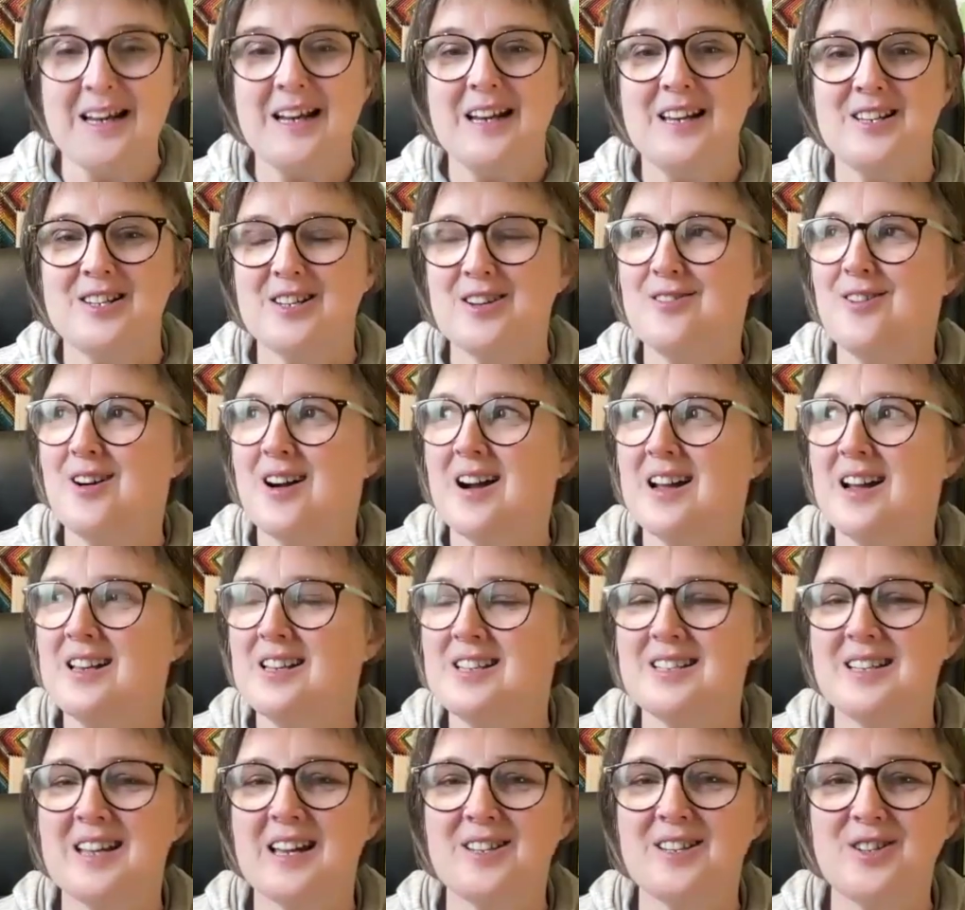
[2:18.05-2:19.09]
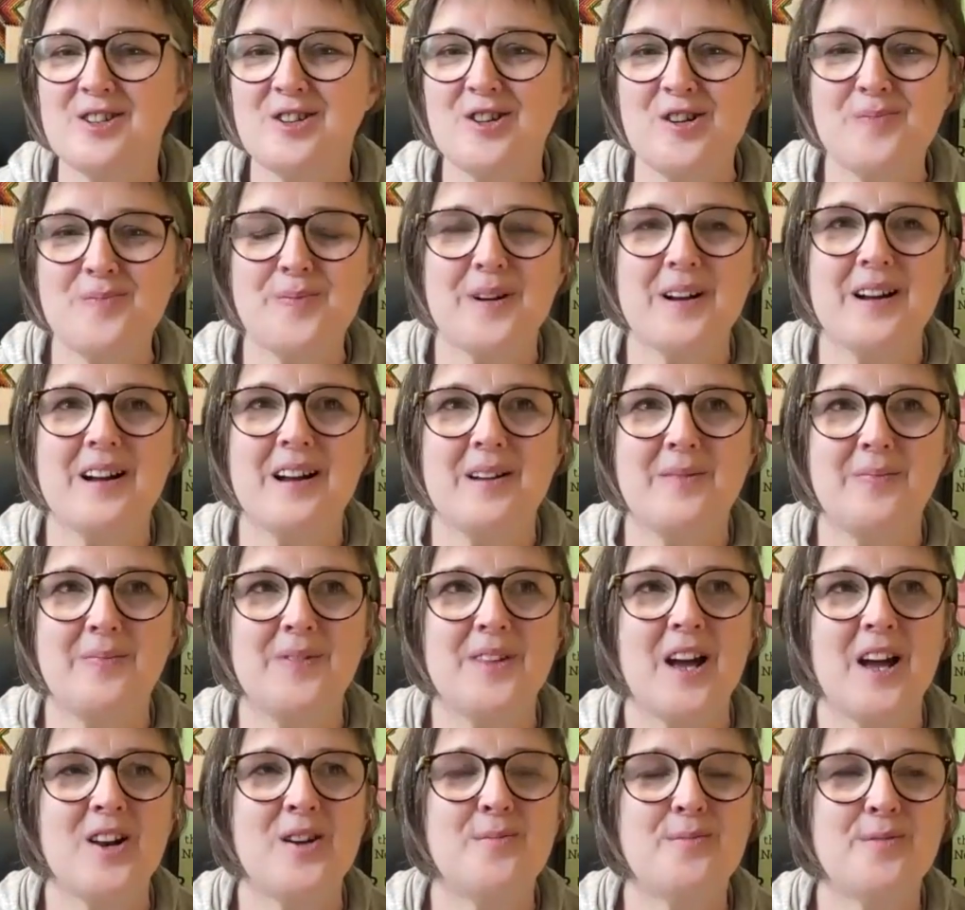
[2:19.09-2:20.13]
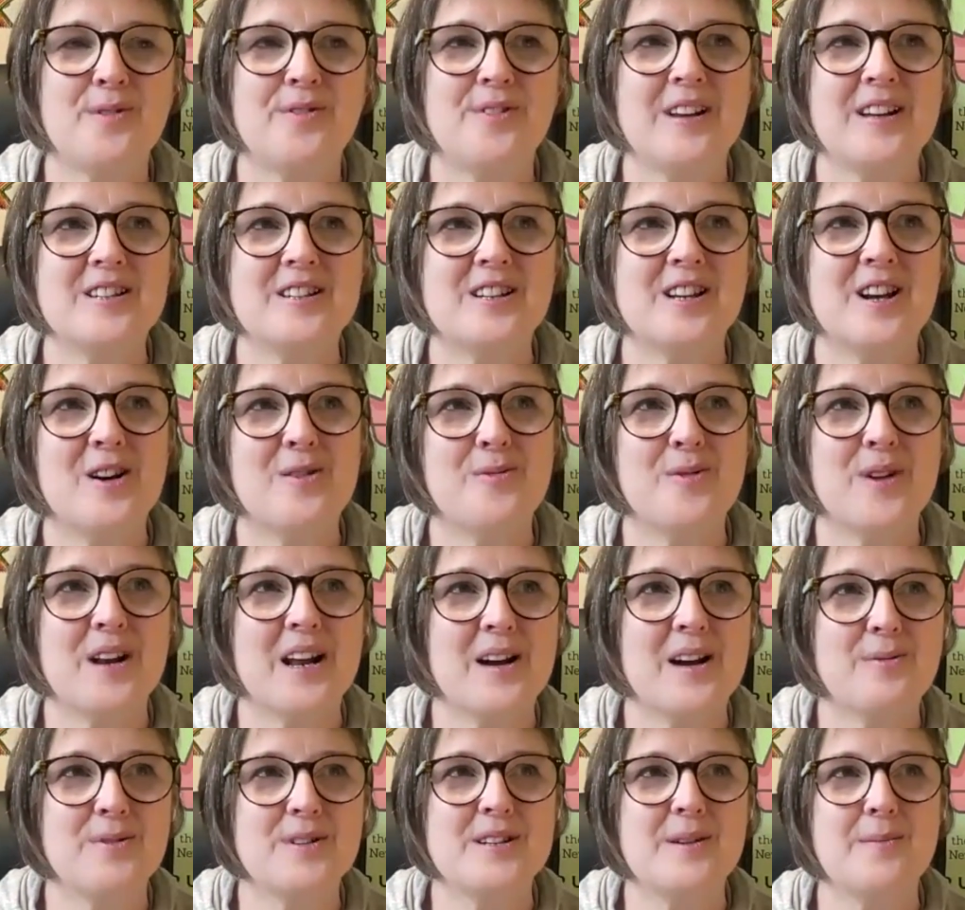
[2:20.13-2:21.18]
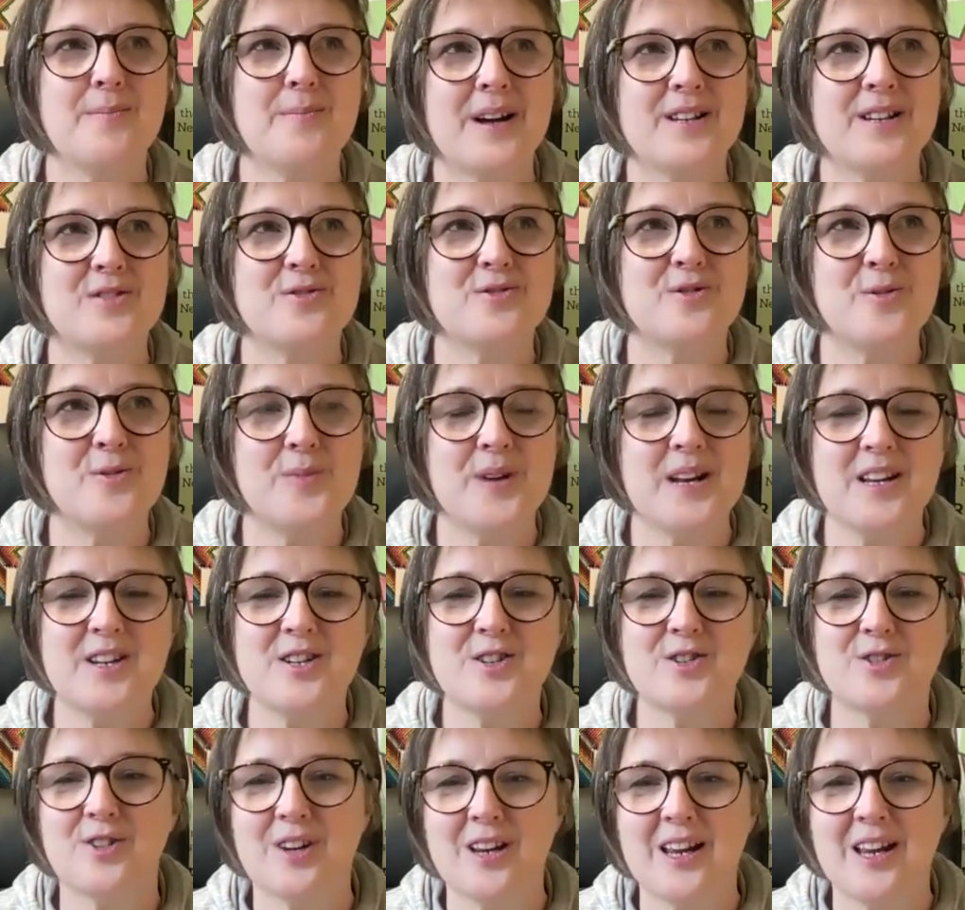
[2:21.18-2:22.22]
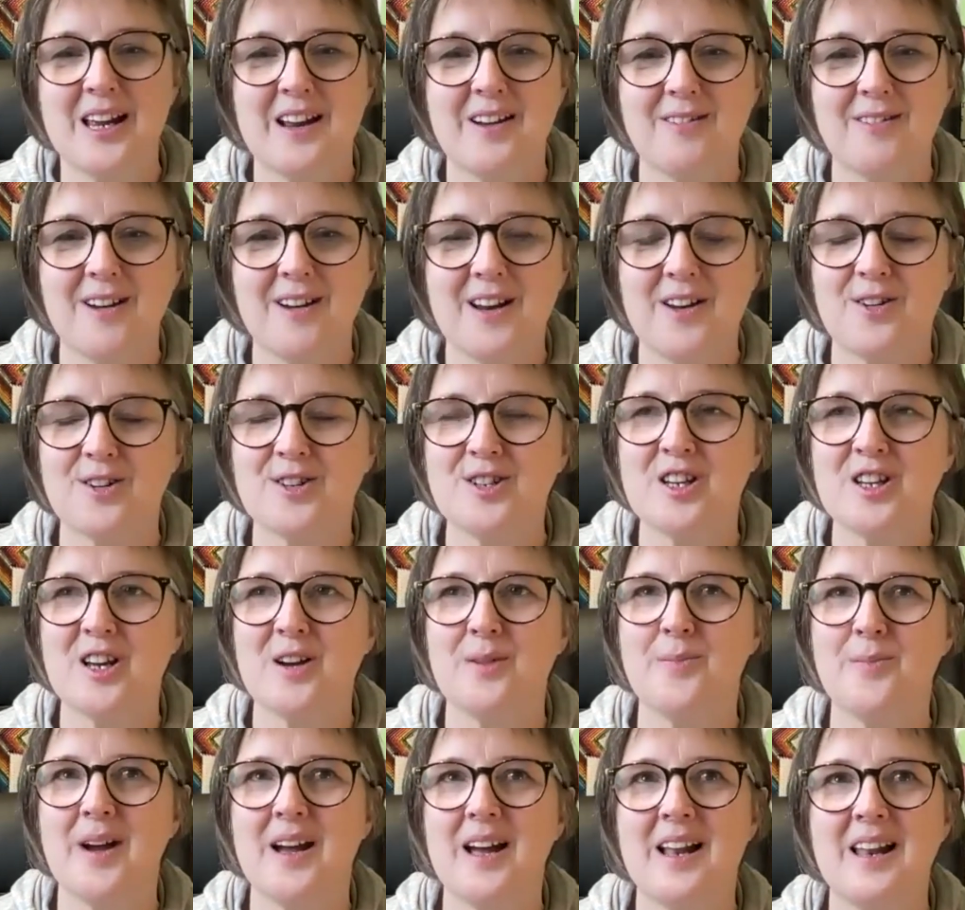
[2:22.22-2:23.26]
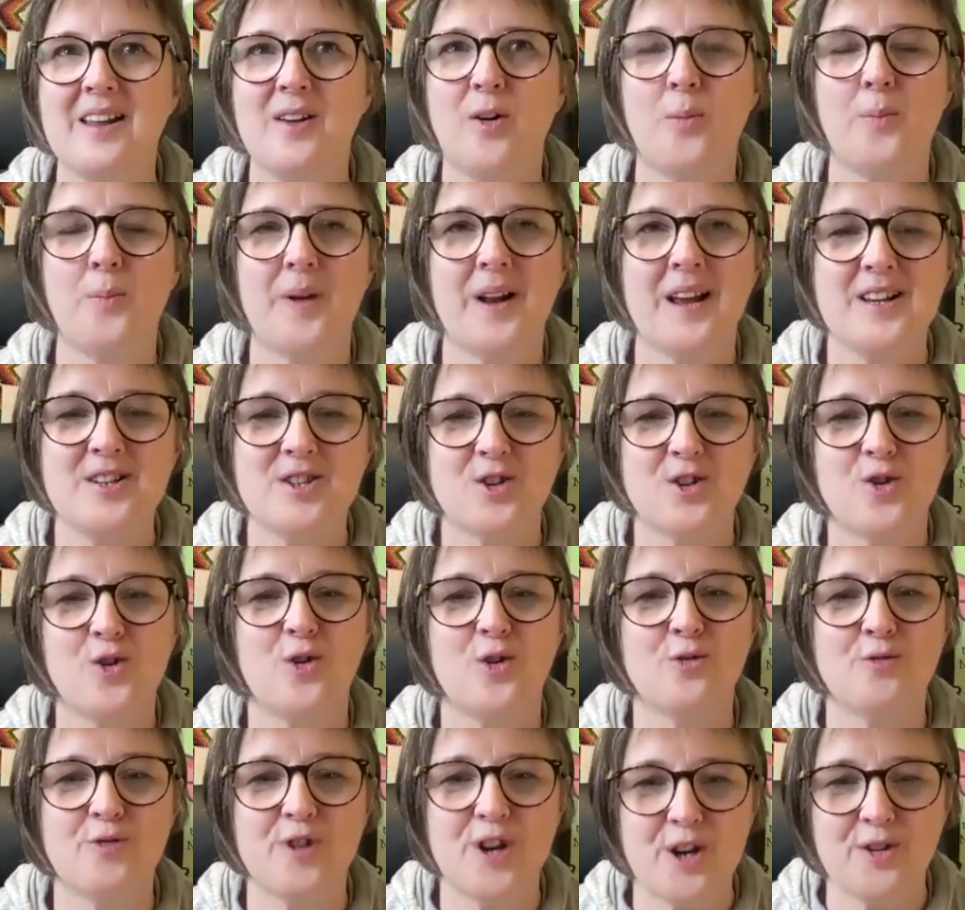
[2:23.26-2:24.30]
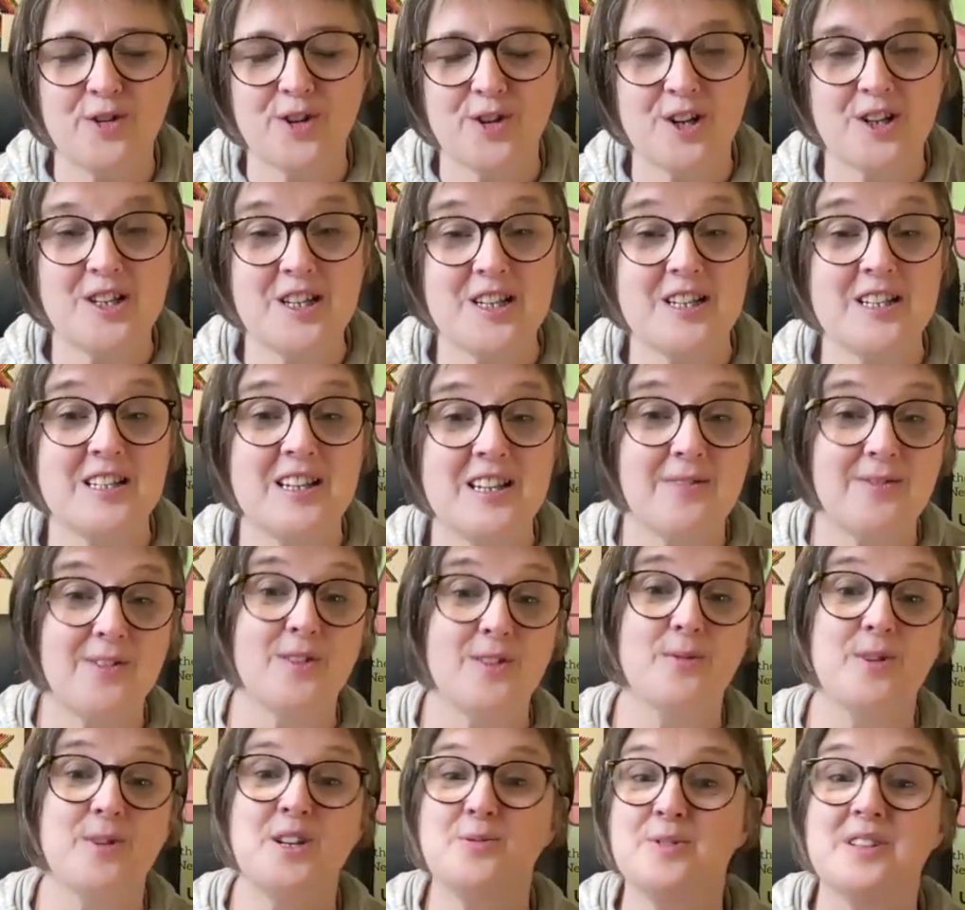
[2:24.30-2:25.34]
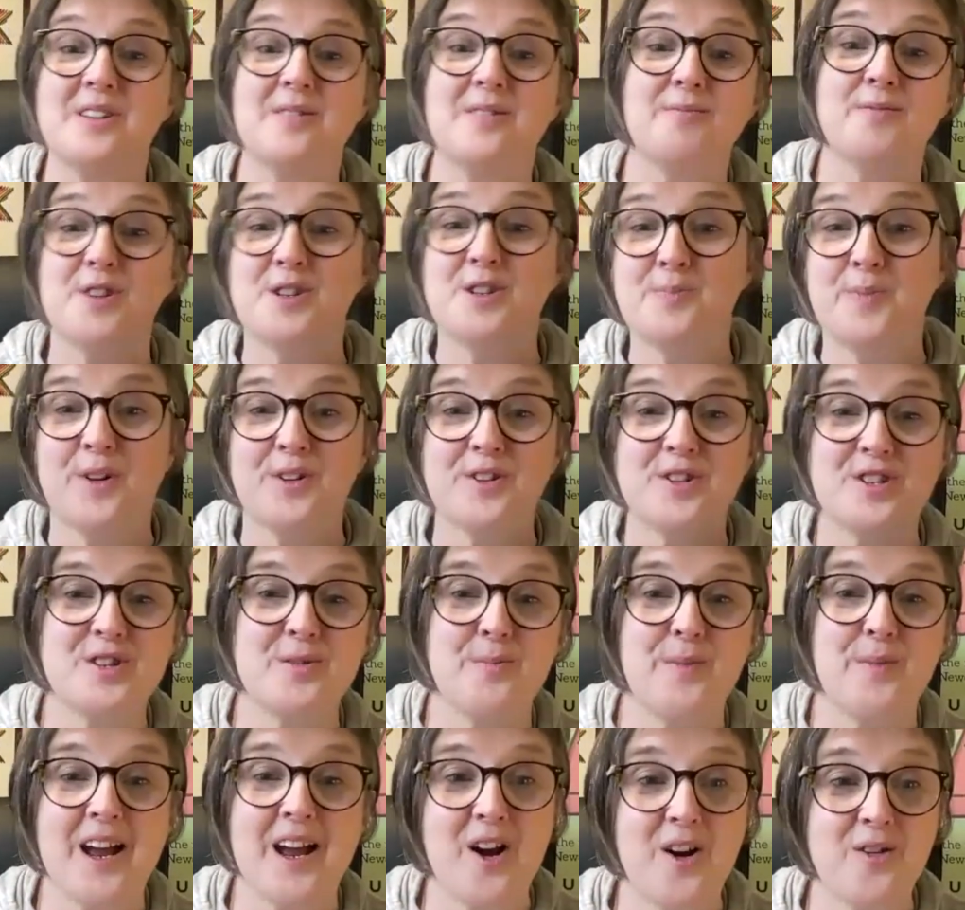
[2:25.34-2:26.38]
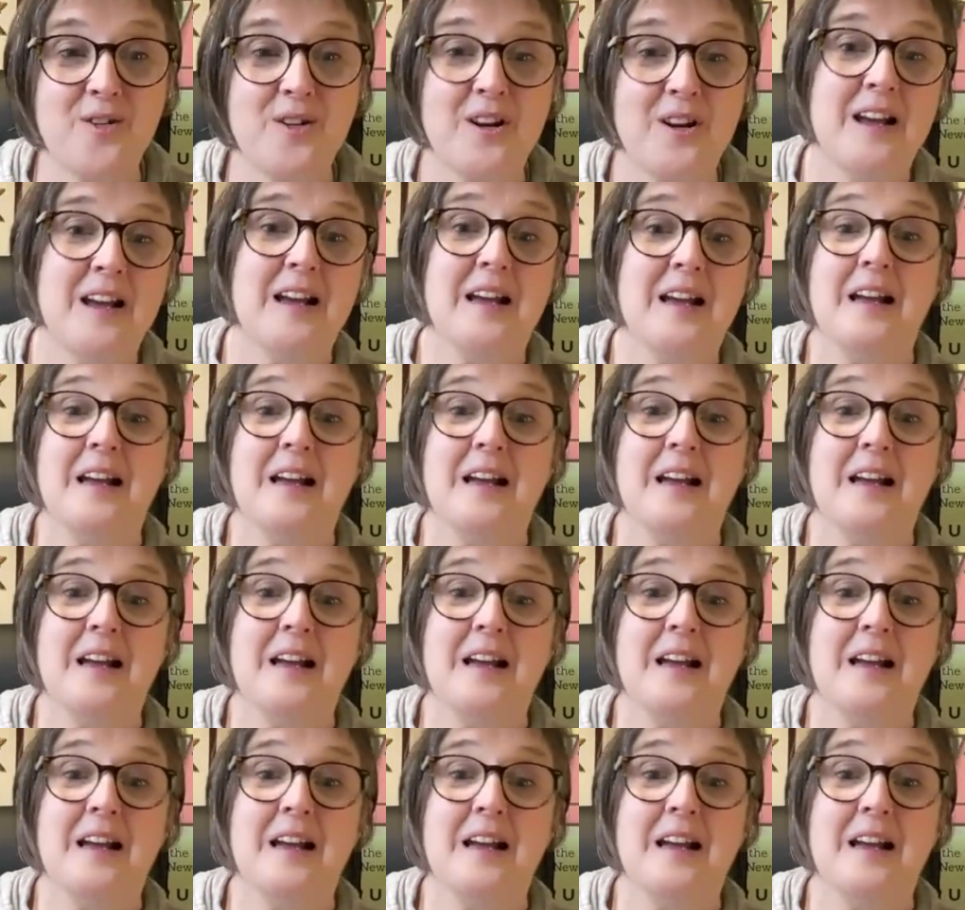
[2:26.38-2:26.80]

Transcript: So I set up a number of years ago when I was in pastoral ministry here in Nottingham, a little place called Renew 37, which was in response to my own